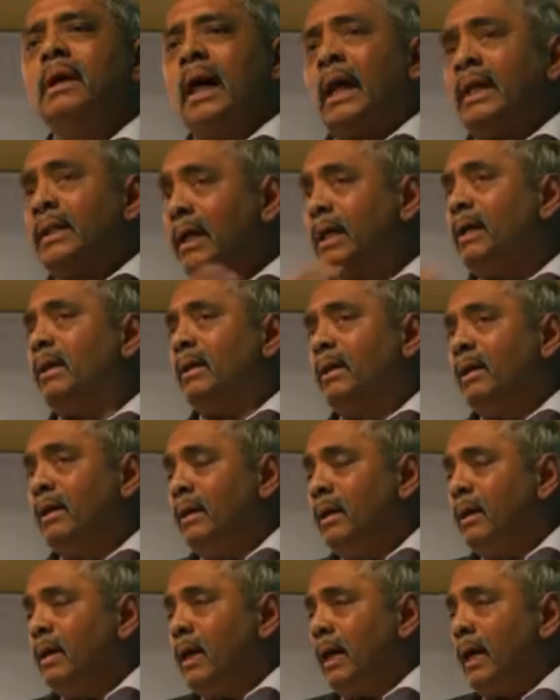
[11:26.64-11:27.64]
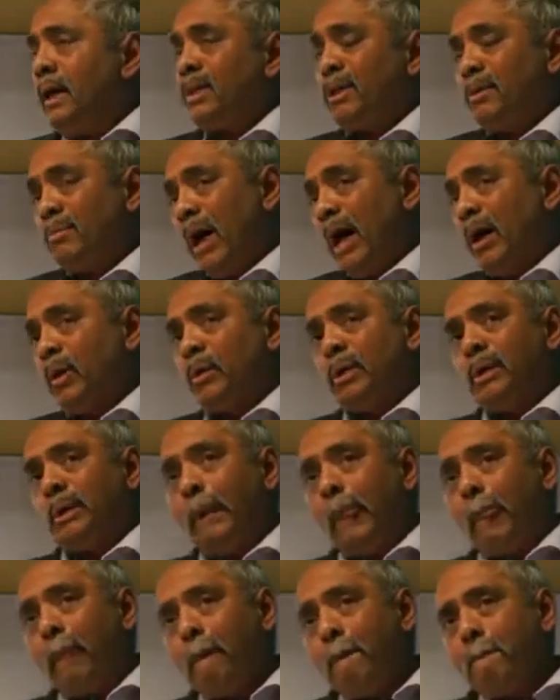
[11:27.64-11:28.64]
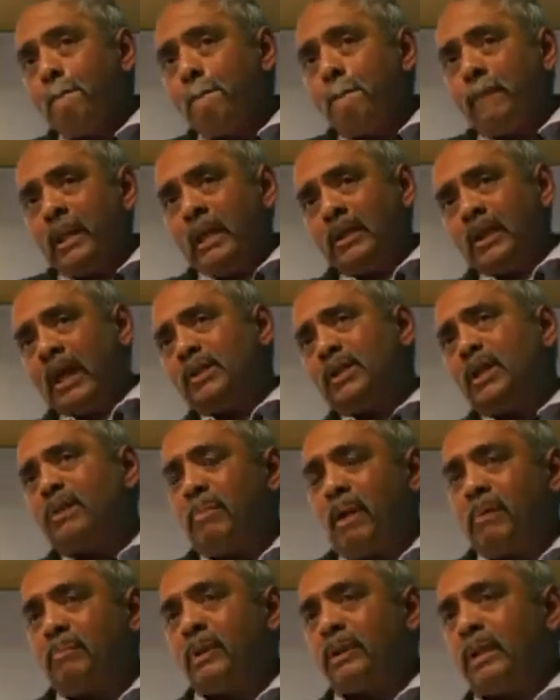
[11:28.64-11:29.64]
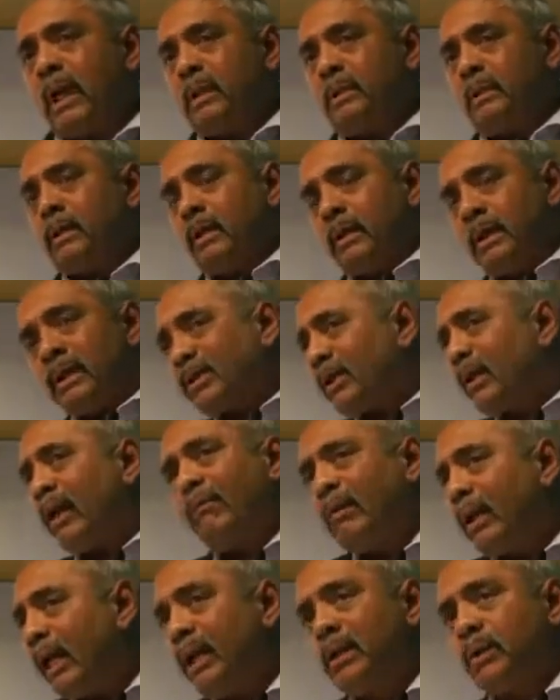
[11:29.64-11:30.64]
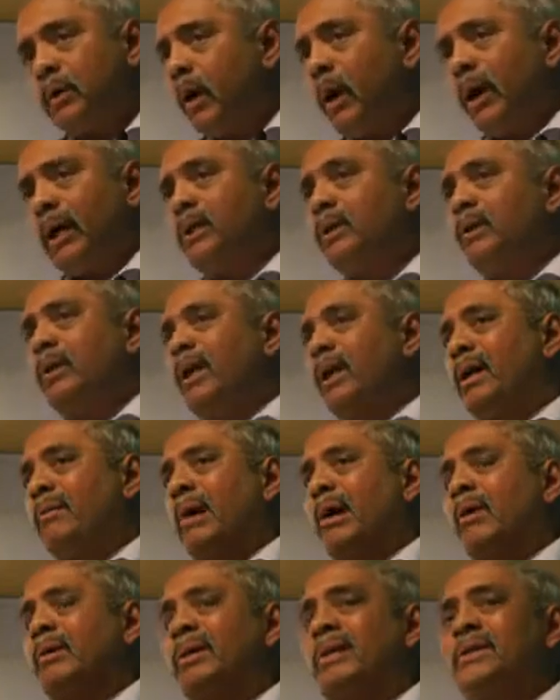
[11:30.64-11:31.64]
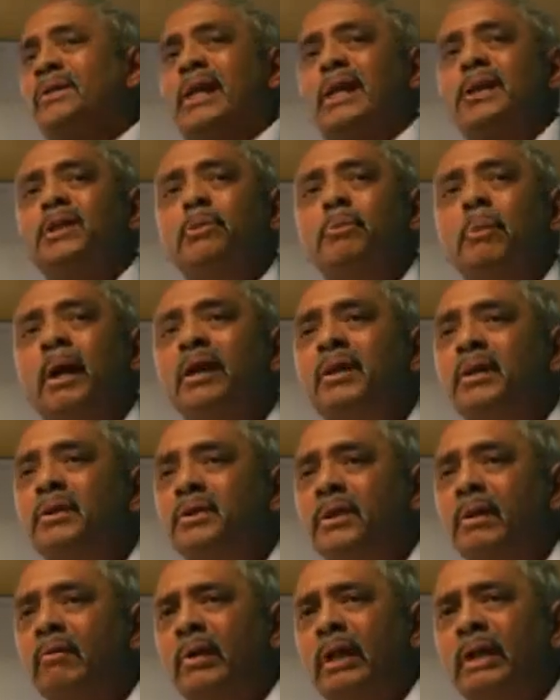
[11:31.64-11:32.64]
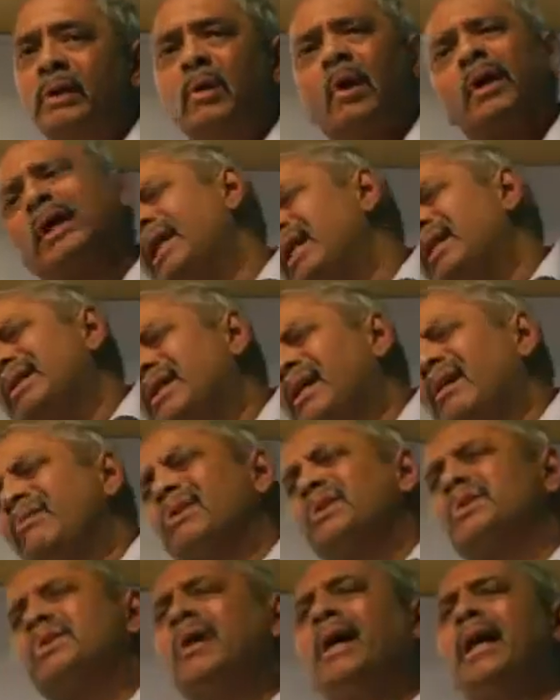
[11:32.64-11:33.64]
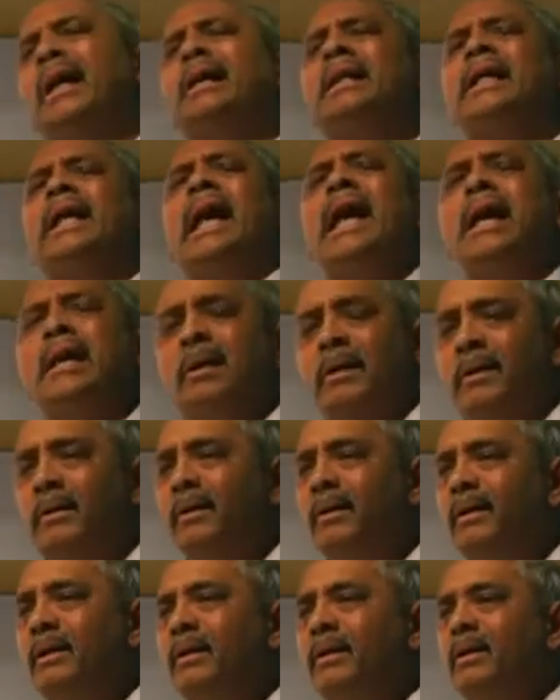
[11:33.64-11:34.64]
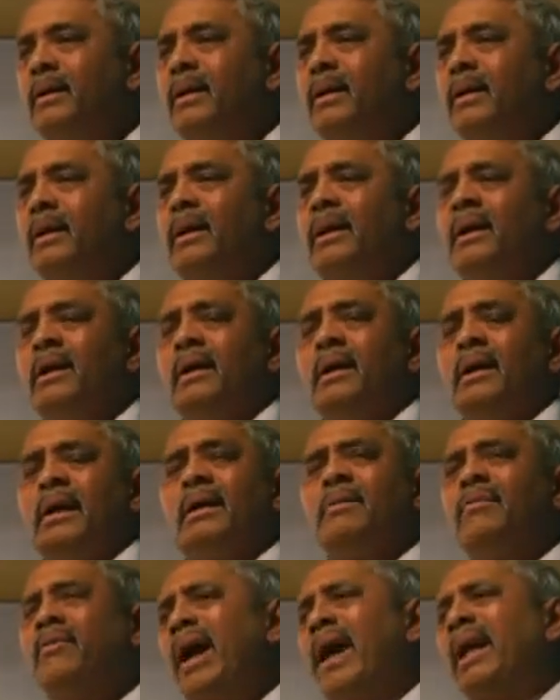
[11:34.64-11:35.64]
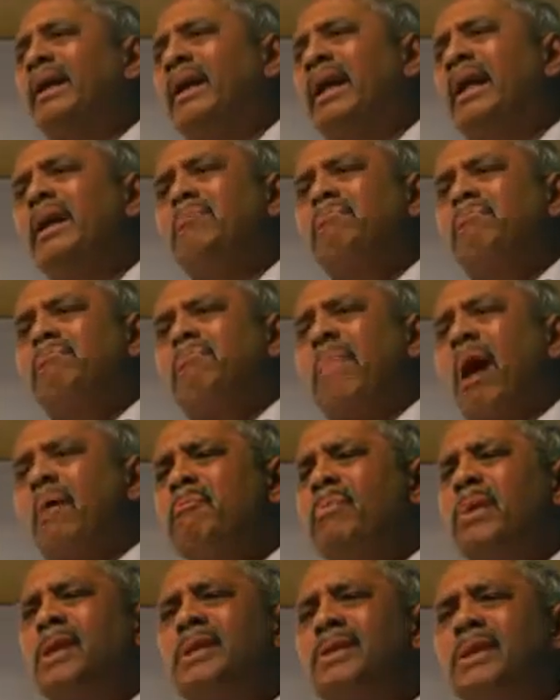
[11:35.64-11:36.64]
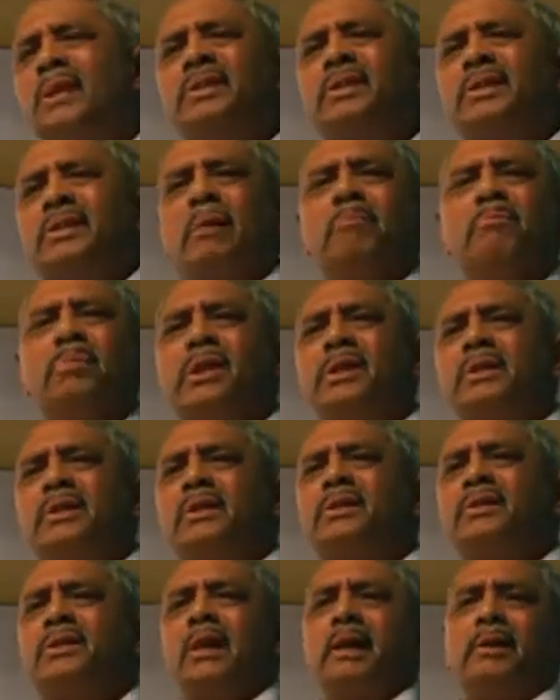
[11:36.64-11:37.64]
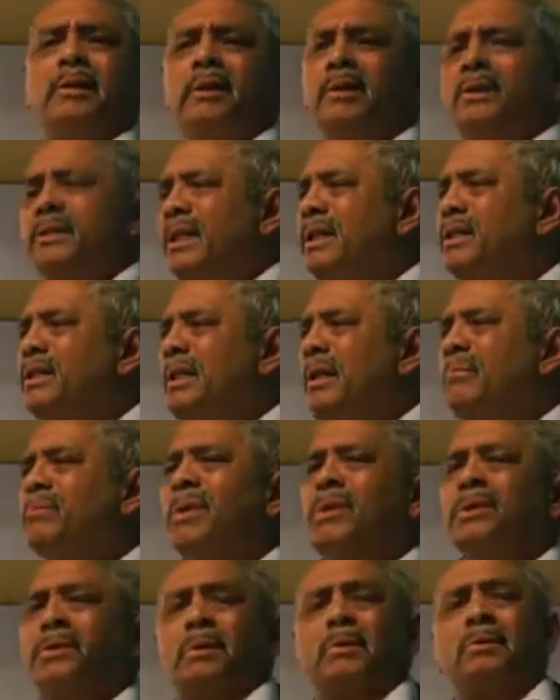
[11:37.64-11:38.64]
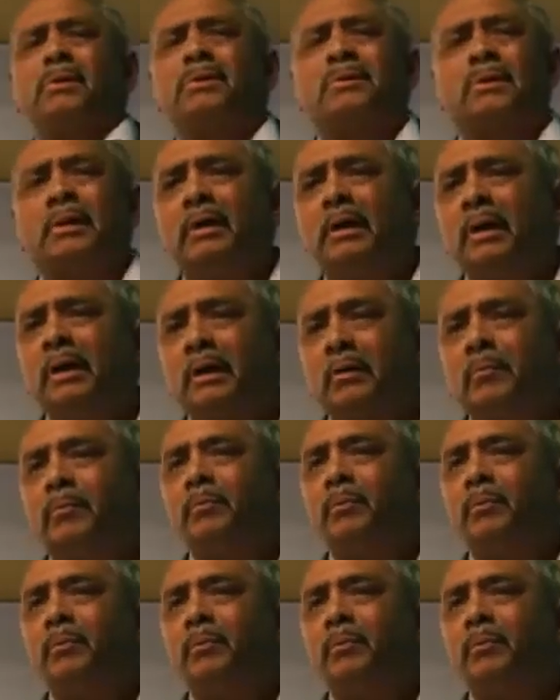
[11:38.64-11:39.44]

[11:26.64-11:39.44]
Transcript: I think it is about touching people's hearts. Discovering joy is not about the salesman discovering joy. He discovers joy in the end. In fact, he bumbles and stumbles and stutters and stumbles through his career.